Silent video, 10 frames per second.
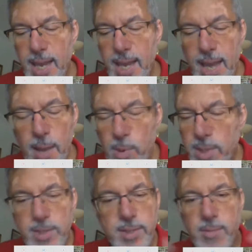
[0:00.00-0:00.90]
And I
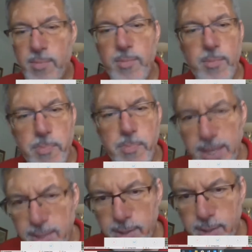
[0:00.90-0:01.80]
was
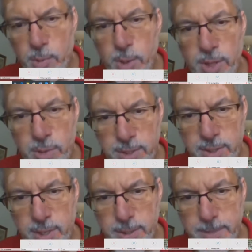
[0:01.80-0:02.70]
puzzled with the
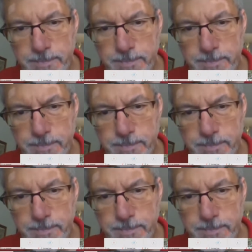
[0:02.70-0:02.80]
results.